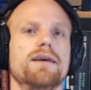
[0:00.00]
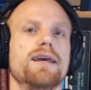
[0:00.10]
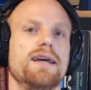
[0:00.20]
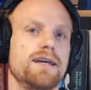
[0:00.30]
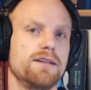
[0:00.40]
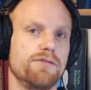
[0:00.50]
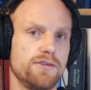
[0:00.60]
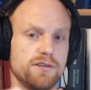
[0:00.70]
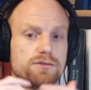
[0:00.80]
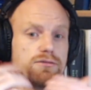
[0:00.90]
And
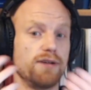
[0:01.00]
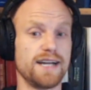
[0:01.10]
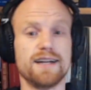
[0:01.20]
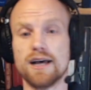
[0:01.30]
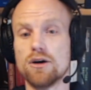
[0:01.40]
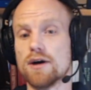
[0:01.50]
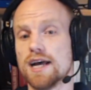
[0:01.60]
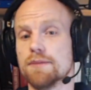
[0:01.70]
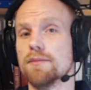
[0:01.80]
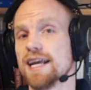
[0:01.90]
right now,
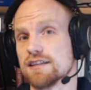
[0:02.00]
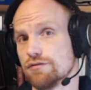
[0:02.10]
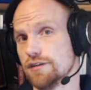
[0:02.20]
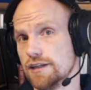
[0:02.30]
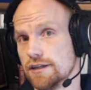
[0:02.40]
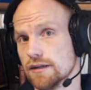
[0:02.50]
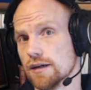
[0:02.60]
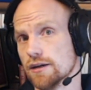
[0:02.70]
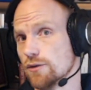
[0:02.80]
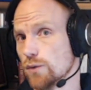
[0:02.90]
I'm actively
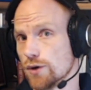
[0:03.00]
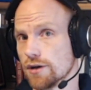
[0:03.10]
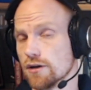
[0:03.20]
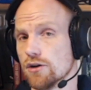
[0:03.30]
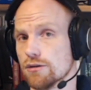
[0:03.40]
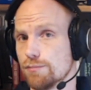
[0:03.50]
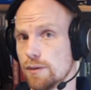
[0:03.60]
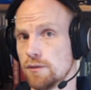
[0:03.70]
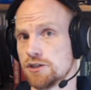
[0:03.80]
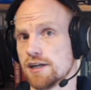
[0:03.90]
working on
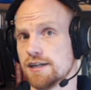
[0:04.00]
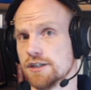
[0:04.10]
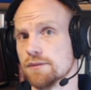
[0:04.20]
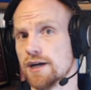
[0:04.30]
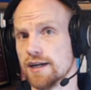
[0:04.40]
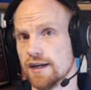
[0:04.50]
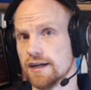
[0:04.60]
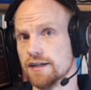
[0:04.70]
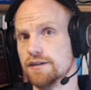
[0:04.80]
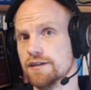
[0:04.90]
publicizing my
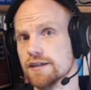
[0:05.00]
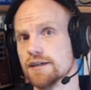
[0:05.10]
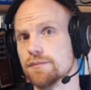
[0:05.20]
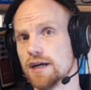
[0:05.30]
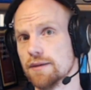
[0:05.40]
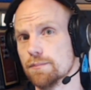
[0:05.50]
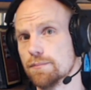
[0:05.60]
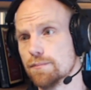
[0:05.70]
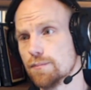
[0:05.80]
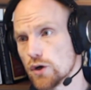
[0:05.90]
idea, my
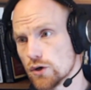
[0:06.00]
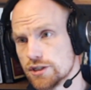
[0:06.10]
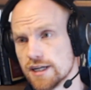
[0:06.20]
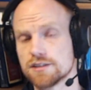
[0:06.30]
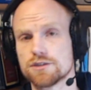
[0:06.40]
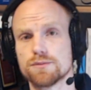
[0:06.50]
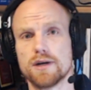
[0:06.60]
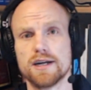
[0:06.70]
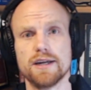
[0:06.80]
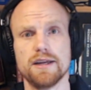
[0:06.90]
projects,
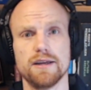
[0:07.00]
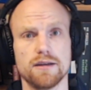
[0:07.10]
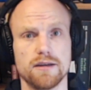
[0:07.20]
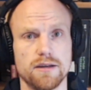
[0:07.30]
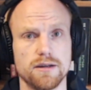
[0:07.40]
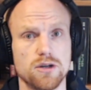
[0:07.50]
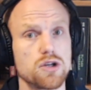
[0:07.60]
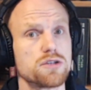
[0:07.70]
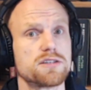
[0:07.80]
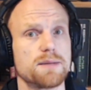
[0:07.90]
my
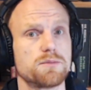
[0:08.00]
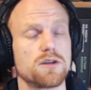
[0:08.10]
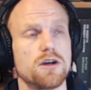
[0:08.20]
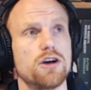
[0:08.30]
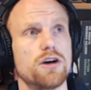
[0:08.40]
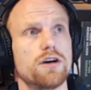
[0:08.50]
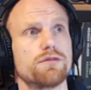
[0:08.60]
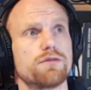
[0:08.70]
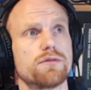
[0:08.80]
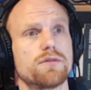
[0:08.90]
concept
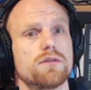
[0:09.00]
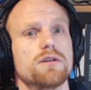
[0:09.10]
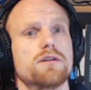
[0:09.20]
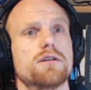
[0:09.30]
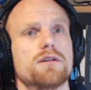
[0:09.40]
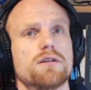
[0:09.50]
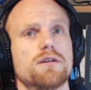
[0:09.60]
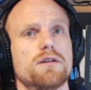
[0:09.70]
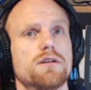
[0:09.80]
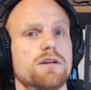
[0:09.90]
of
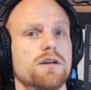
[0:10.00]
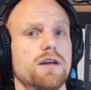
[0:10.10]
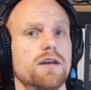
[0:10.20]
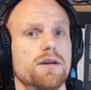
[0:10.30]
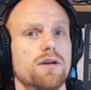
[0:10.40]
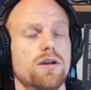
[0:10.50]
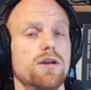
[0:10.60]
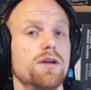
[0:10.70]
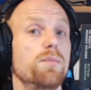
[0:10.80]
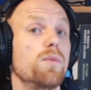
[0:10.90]
uh,
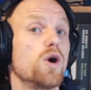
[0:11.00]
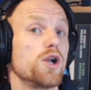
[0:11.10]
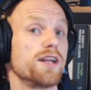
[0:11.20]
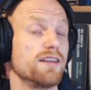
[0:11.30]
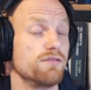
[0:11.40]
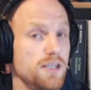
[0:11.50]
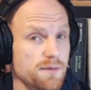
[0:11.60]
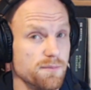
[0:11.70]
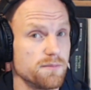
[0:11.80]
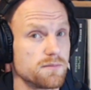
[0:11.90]

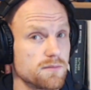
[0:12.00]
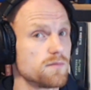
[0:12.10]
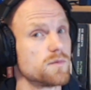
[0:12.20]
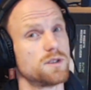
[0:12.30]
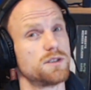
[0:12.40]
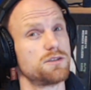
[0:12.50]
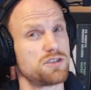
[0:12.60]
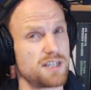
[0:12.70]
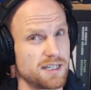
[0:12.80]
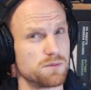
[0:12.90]
productivity,
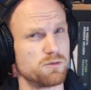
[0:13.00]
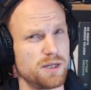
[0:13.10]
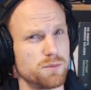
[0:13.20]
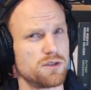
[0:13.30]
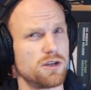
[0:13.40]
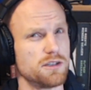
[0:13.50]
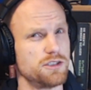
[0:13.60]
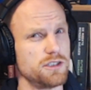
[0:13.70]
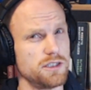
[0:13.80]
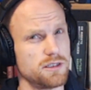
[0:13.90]
second brain
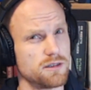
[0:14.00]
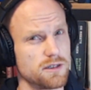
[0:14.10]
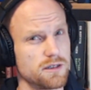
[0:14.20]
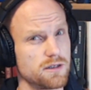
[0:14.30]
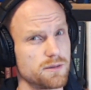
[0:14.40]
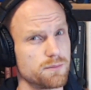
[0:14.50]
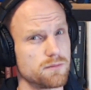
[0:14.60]
methodology, uh,